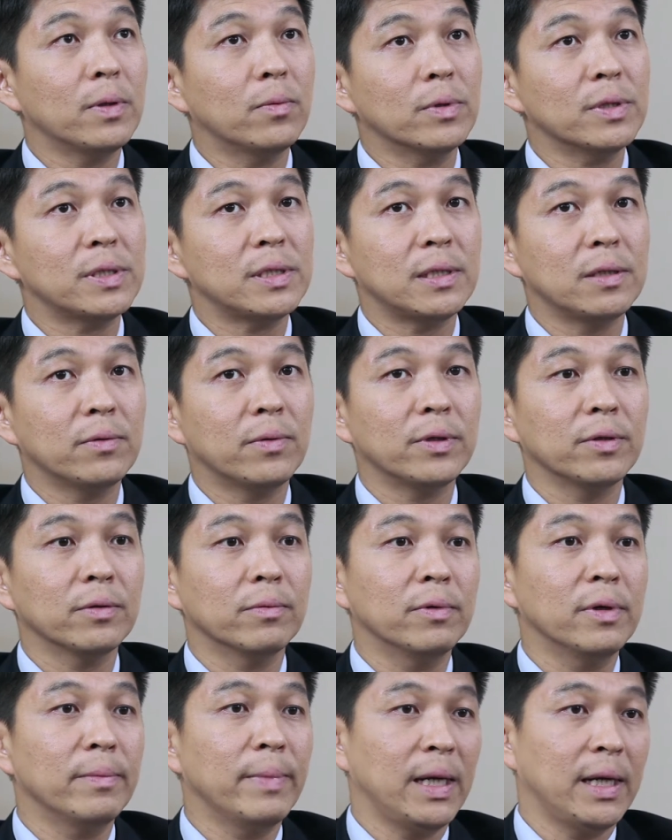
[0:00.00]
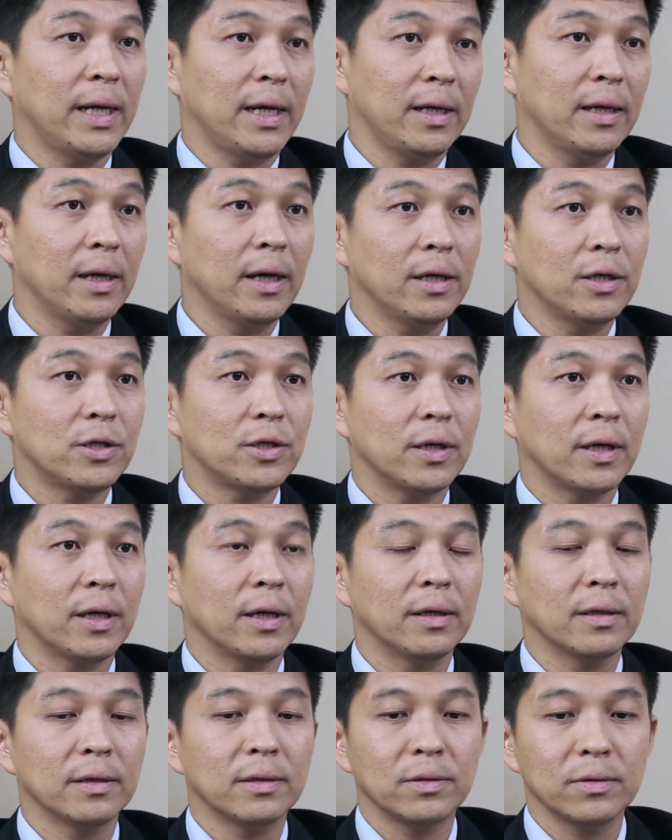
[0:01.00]
would still want to remain engaged
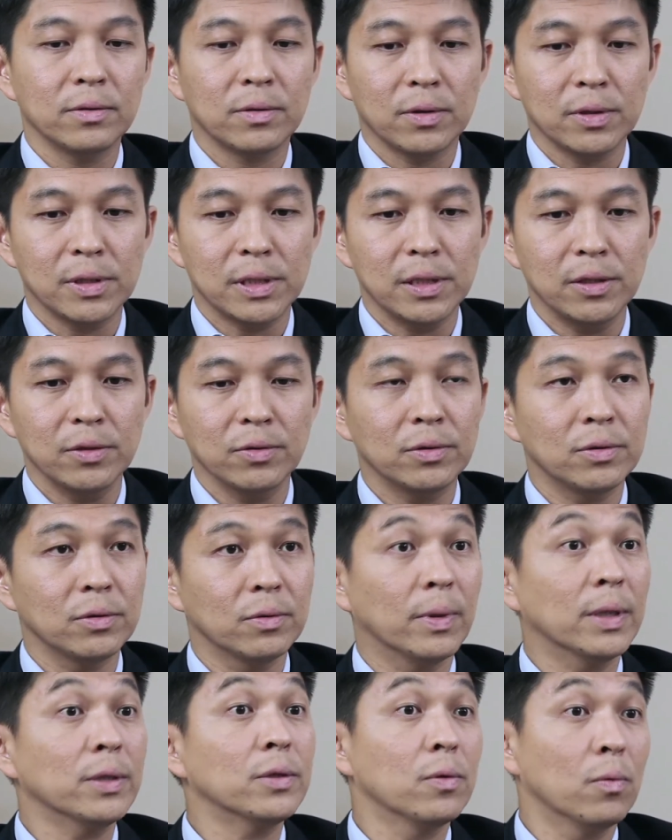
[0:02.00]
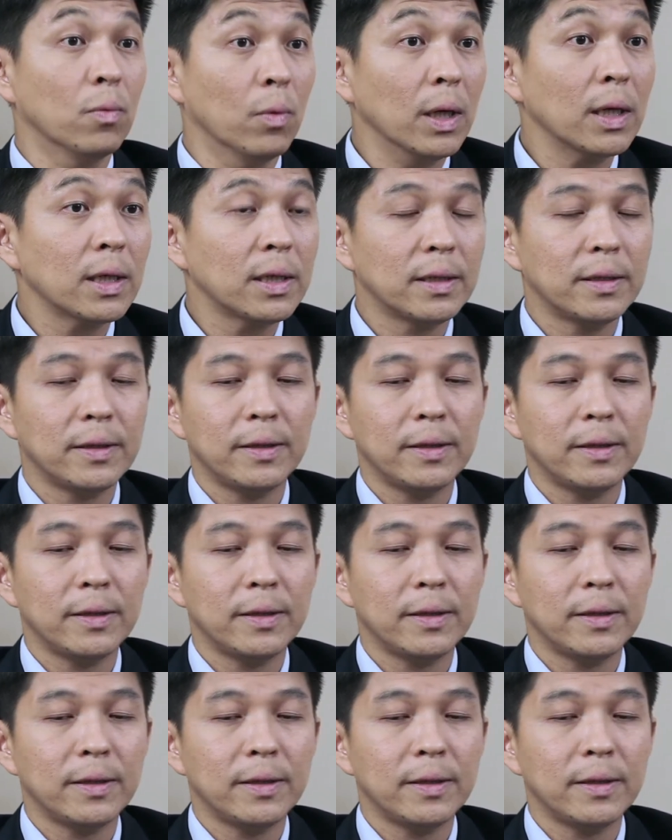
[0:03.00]
and to continue to want to work.